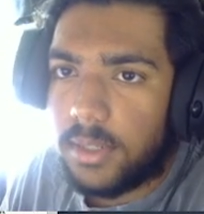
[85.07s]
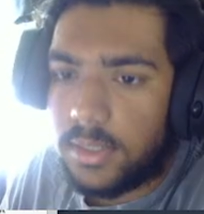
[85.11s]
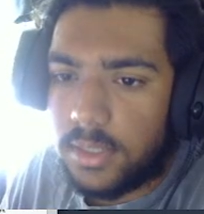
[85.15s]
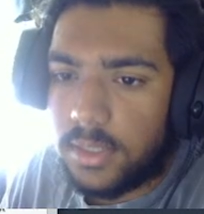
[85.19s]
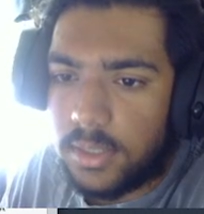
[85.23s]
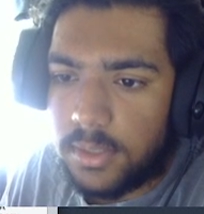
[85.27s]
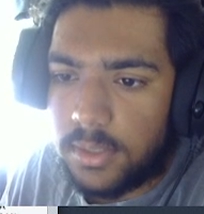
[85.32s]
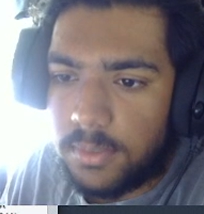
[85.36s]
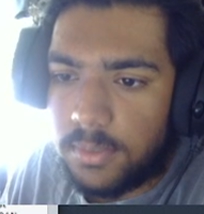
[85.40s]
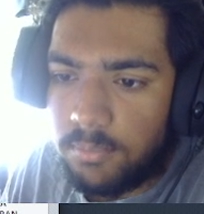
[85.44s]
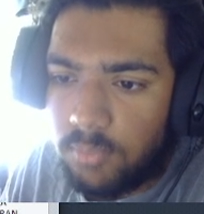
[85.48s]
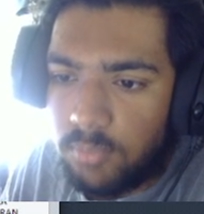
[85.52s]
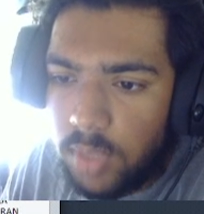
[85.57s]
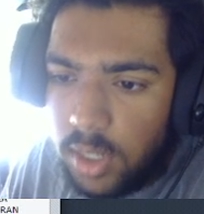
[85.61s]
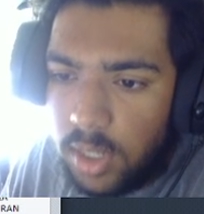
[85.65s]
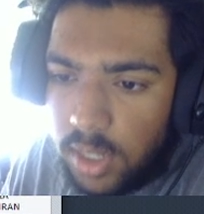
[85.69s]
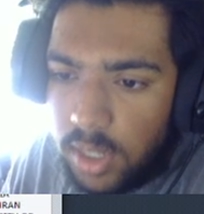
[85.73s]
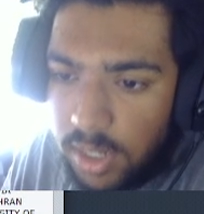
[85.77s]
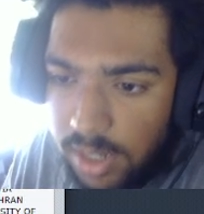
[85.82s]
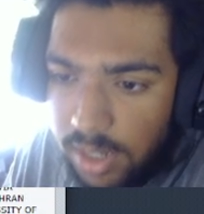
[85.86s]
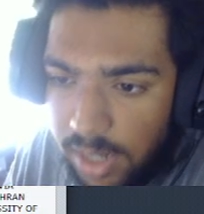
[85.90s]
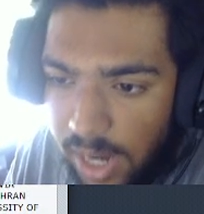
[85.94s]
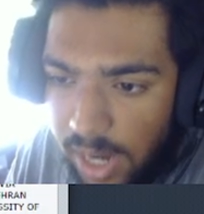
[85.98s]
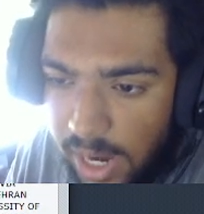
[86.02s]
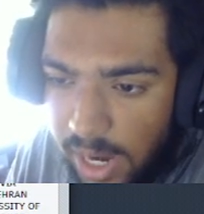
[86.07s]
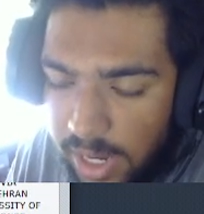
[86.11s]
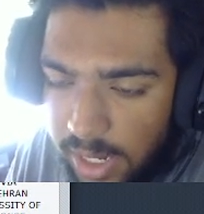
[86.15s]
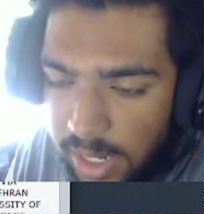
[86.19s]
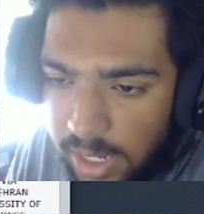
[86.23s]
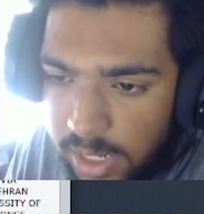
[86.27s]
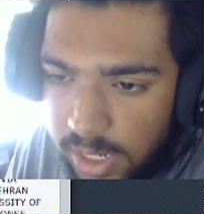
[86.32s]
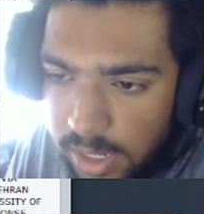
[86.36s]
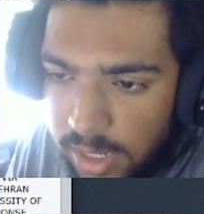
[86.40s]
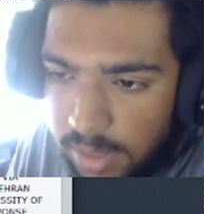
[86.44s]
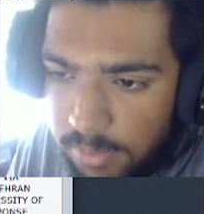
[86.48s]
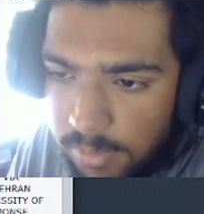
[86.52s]
is 9
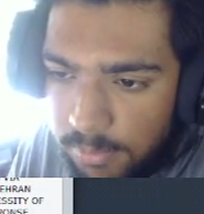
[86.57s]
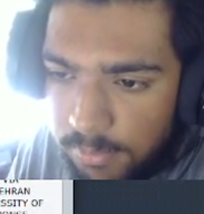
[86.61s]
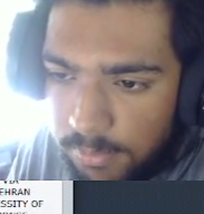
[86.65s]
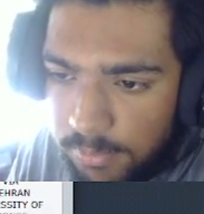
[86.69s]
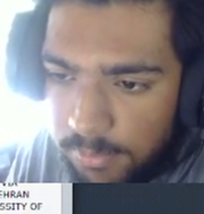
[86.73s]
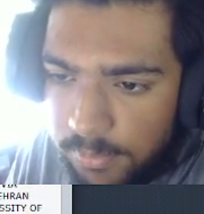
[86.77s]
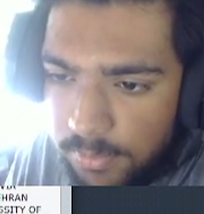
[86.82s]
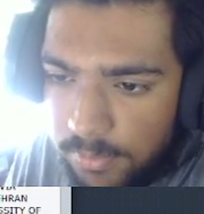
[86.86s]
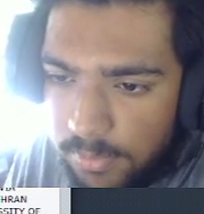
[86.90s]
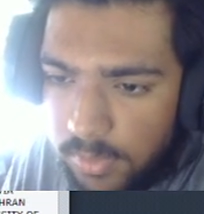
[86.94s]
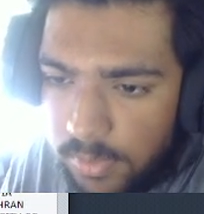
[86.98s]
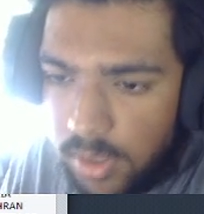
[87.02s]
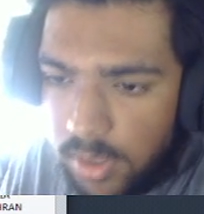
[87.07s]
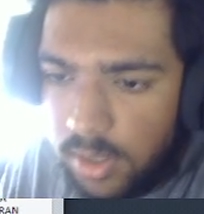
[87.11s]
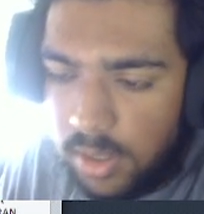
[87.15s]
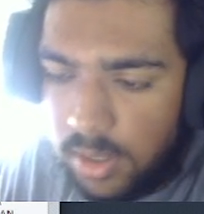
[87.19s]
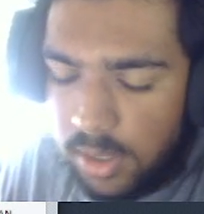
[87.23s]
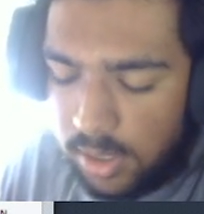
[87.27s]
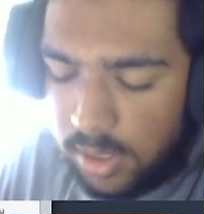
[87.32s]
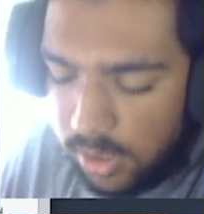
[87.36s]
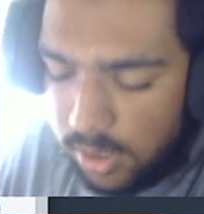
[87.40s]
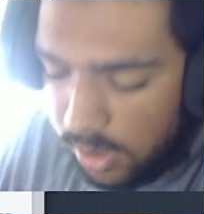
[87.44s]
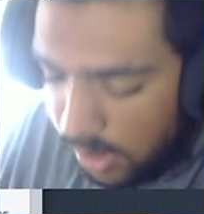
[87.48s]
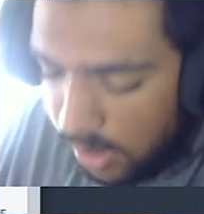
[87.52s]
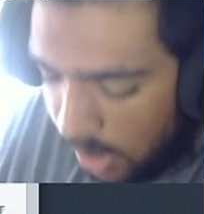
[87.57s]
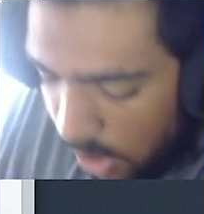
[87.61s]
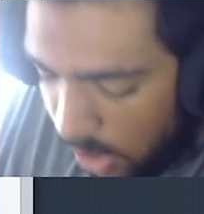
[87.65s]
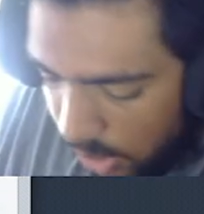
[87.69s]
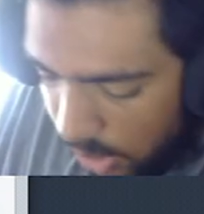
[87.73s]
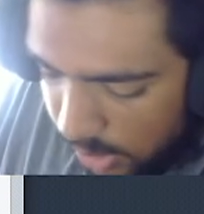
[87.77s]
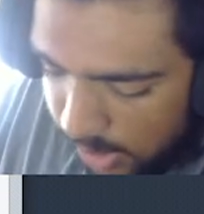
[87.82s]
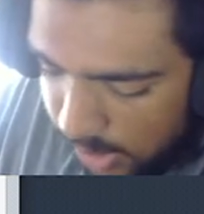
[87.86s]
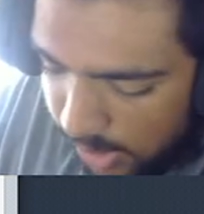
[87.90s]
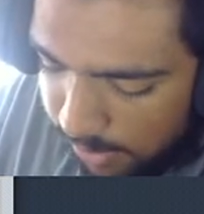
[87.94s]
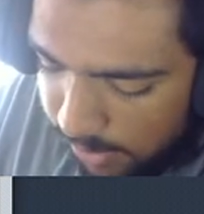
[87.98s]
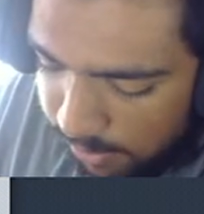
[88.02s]
a.m. Our
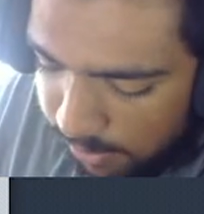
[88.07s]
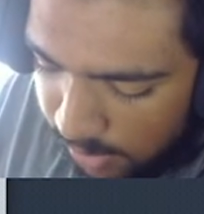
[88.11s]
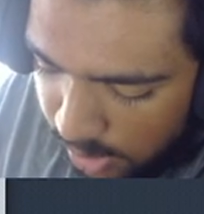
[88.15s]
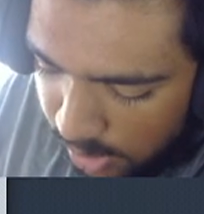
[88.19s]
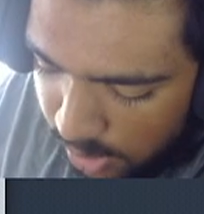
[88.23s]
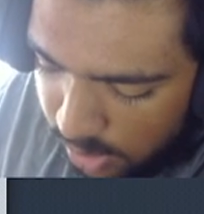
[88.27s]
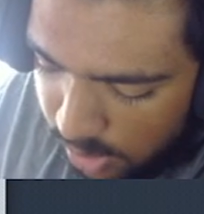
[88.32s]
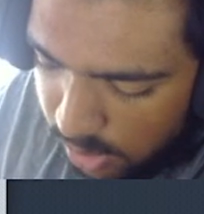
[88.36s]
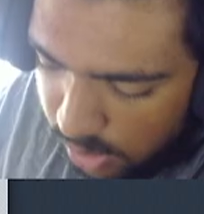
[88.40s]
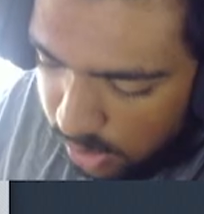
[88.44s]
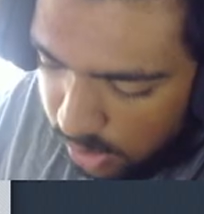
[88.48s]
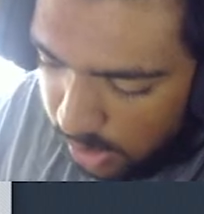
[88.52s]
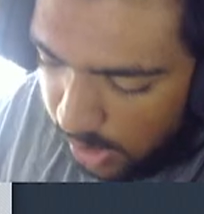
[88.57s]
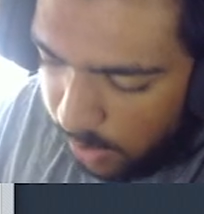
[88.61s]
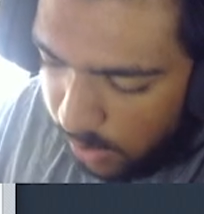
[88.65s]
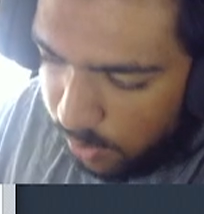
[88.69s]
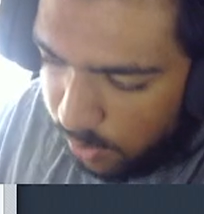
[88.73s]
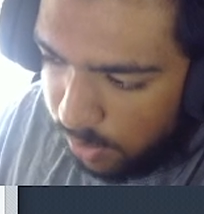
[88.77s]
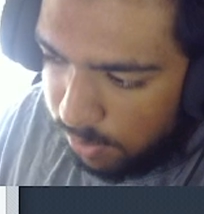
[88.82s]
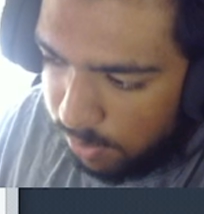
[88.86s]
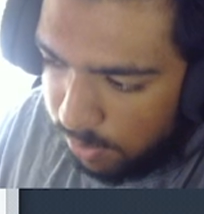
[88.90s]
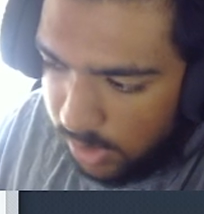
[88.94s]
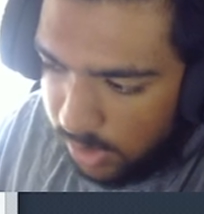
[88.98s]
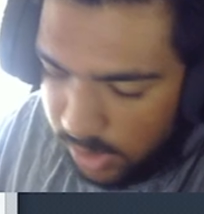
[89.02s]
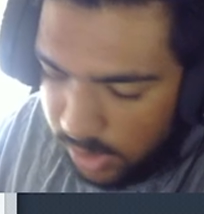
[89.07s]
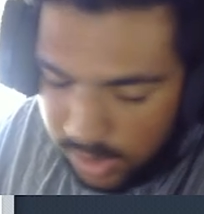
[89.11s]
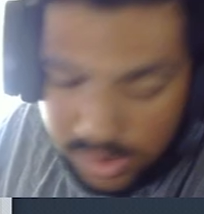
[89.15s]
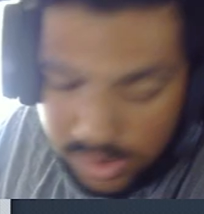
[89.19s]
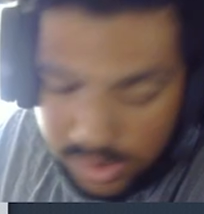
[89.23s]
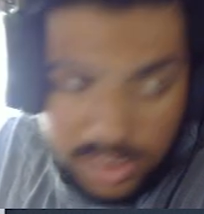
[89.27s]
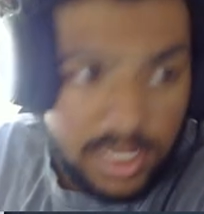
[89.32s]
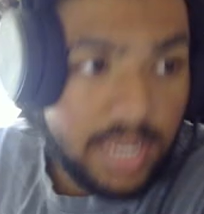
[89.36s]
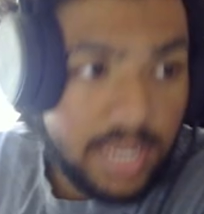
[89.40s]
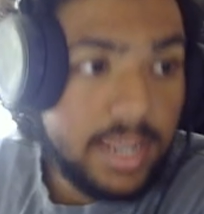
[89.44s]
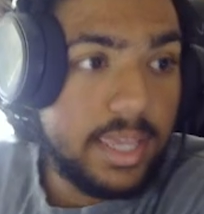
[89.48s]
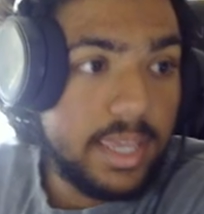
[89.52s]
time, so that would be
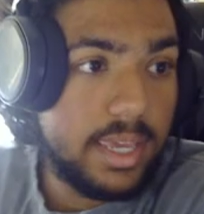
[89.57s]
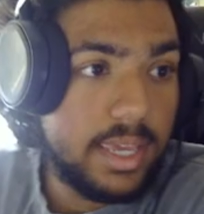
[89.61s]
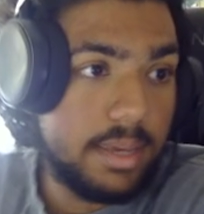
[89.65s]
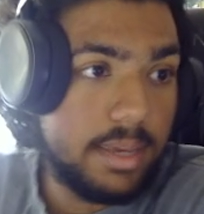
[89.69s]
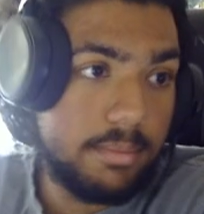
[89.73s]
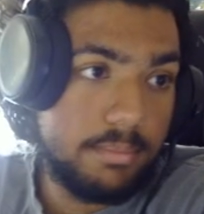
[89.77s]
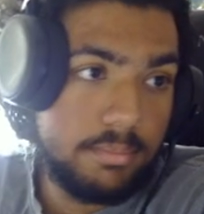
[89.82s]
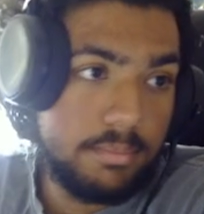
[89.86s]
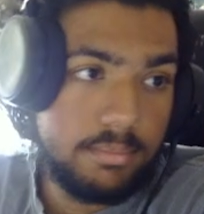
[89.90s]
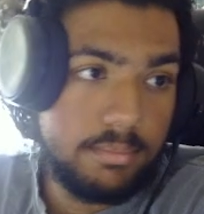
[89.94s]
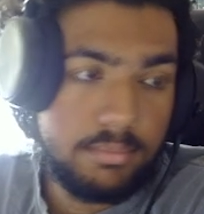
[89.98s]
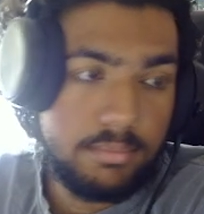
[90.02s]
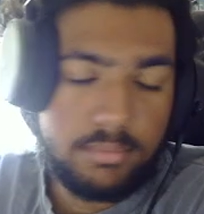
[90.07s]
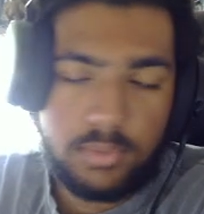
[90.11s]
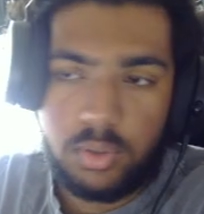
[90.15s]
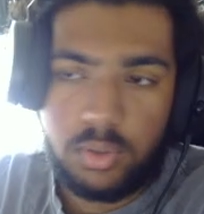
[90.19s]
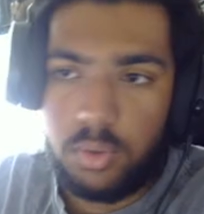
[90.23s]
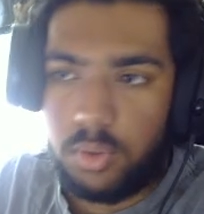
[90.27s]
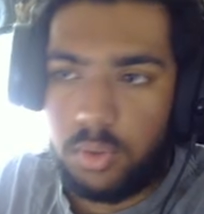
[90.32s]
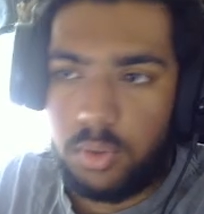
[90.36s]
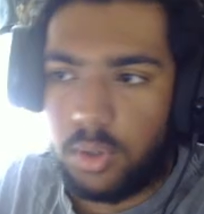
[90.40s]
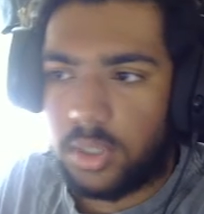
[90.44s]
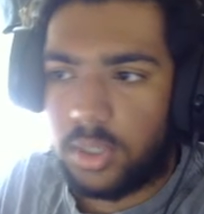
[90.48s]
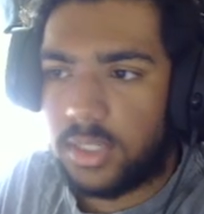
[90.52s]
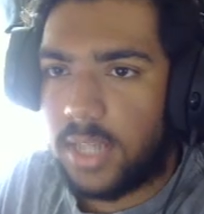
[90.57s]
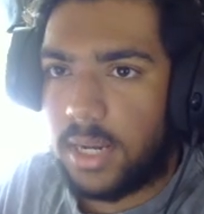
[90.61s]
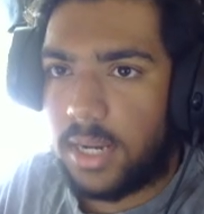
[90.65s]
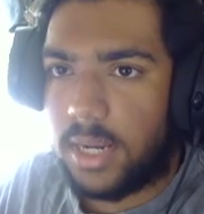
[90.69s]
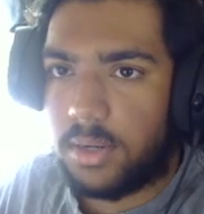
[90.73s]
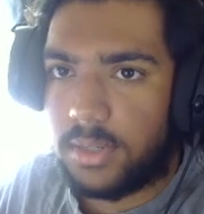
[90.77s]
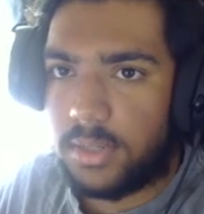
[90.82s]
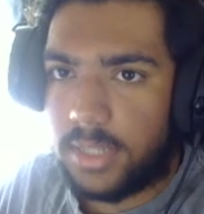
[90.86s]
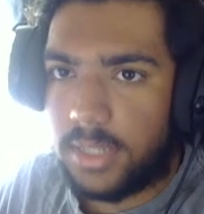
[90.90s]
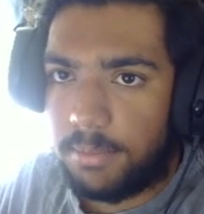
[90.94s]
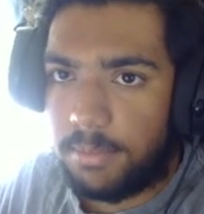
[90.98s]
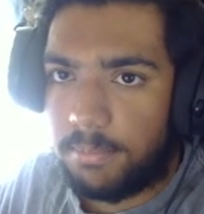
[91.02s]
10 a.m. New York
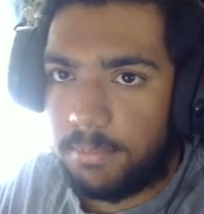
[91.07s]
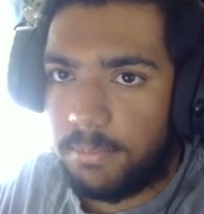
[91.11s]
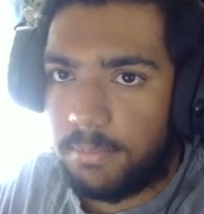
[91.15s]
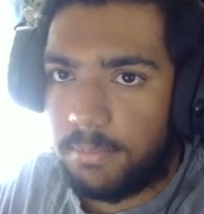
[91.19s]
Standard Time,